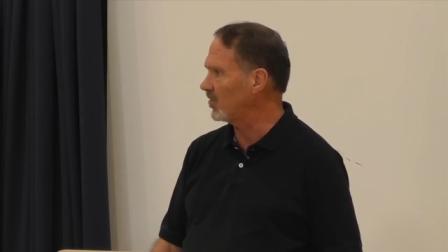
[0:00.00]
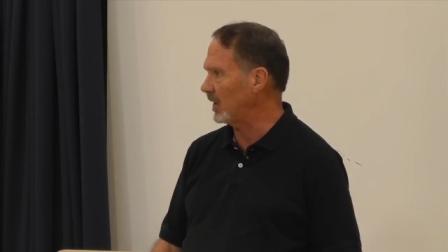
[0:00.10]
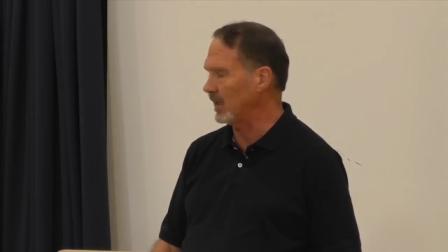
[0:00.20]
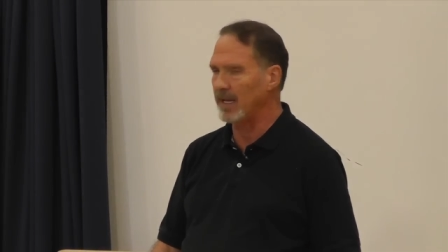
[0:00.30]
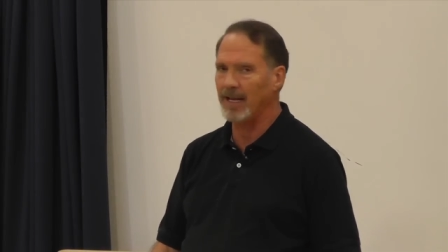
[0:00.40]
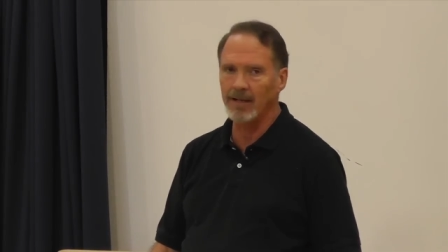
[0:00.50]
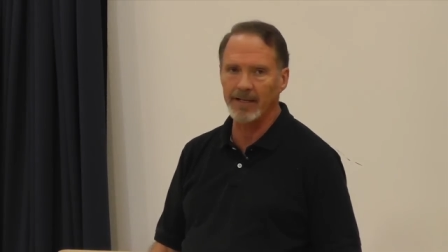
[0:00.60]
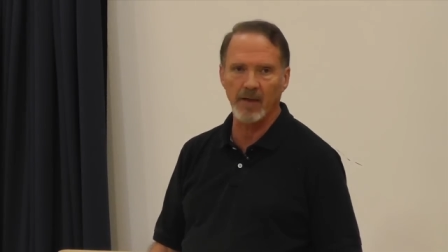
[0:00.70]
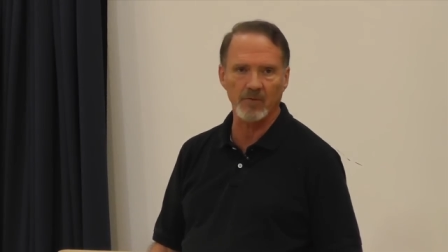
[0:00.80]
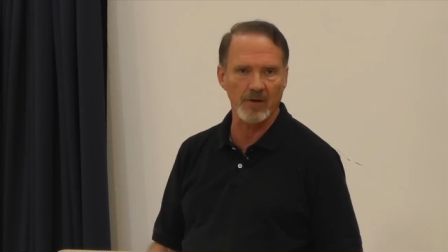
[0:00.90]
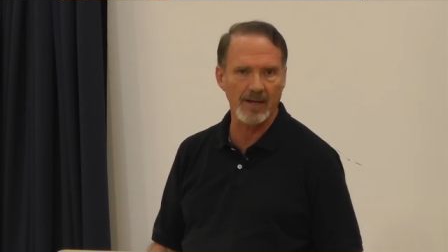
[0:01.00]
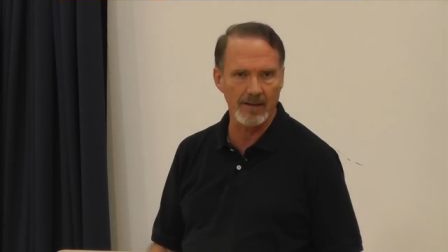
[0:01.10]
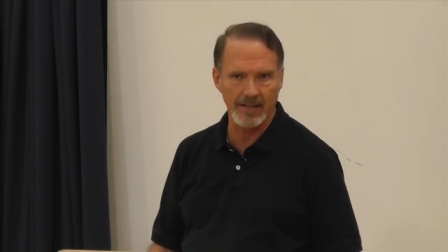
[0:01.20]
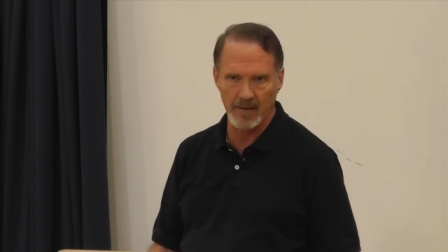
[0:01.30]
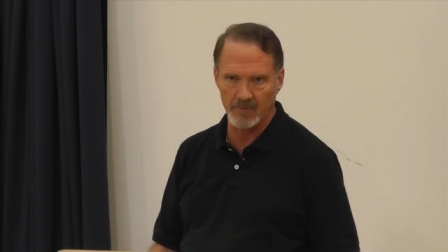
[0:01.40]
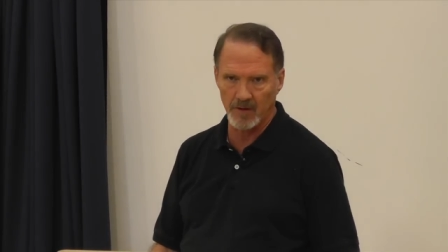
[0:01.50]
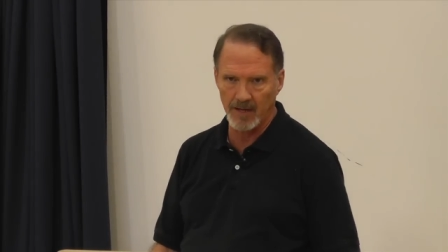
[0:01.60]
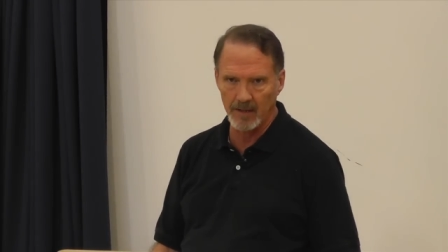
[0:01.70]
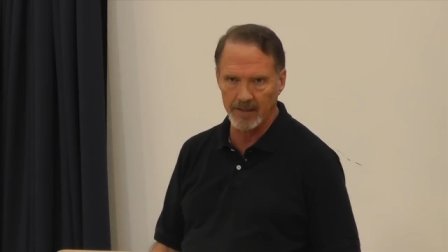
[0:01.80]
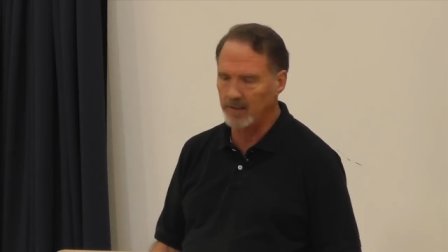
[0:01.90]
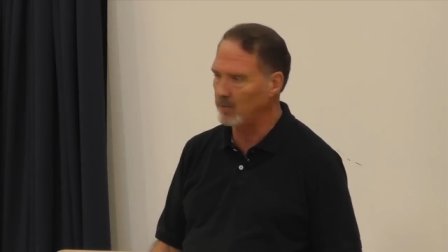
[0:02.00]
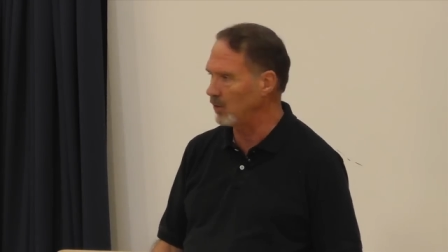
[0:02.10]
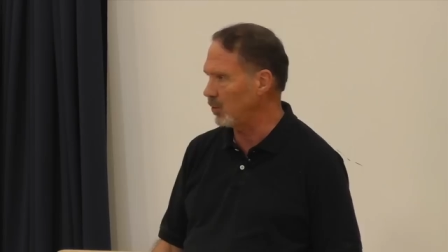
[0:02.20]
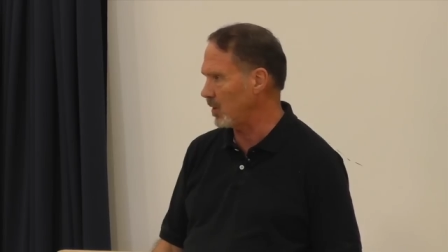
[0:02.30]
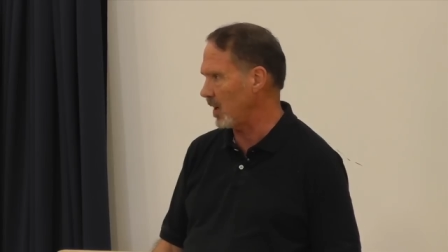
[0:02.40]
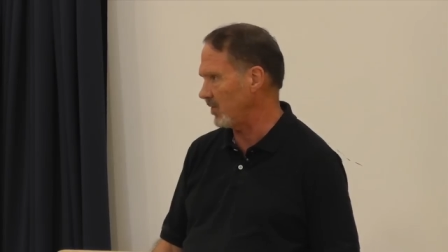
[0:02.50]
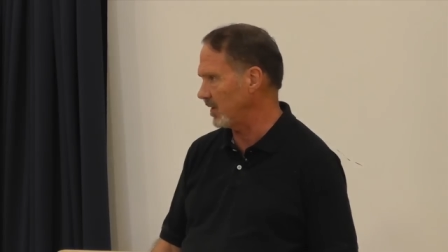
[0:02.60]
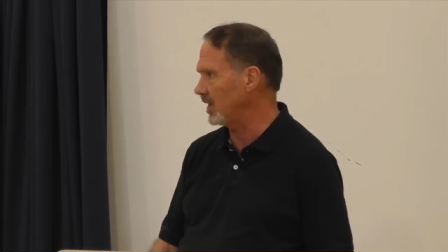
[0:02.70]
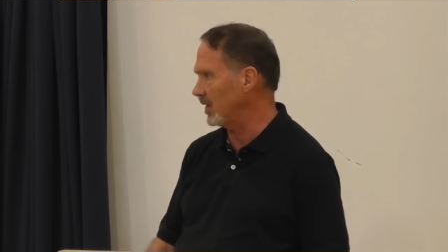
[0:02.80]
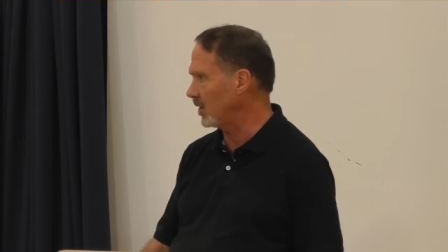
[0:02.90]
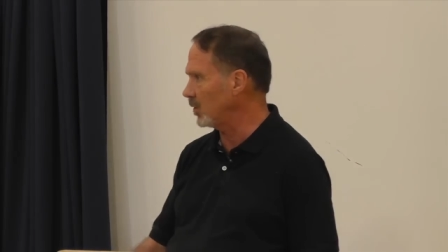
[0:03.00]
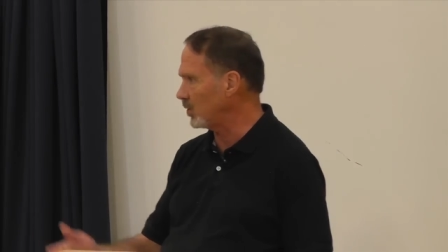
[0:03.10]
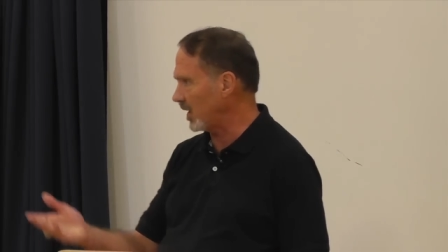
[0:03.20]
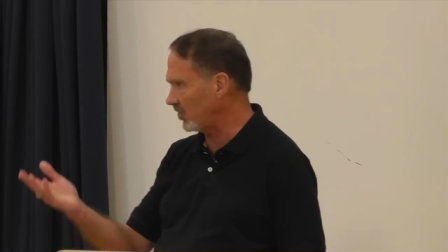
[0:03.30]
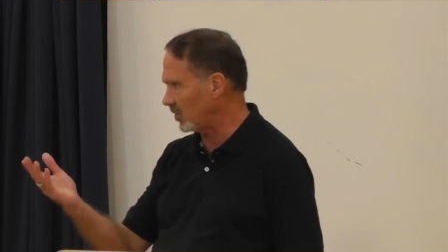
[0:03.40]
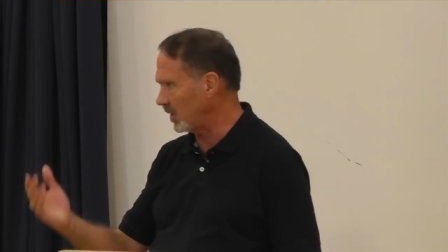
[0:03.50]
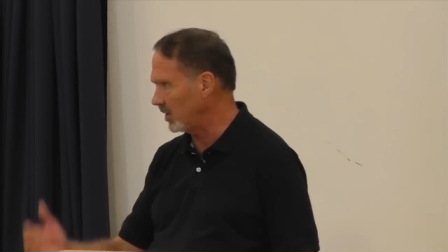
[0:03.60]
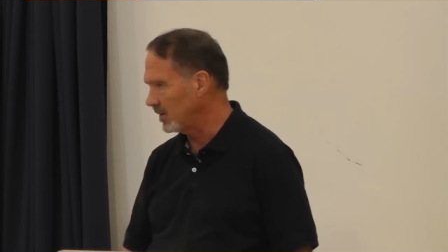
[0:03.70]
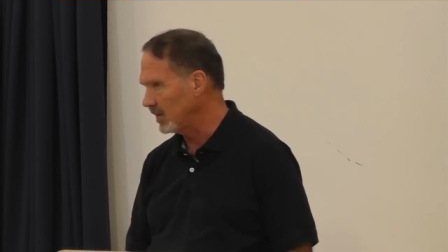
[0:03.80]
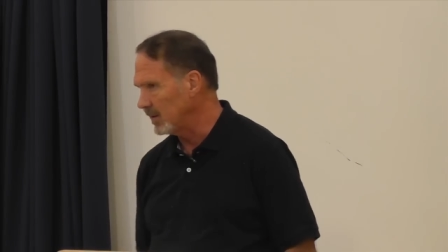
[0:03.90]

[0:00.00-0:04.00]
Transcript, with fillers: seeing healing after healing after healing in the New Covenant, in the New Testament.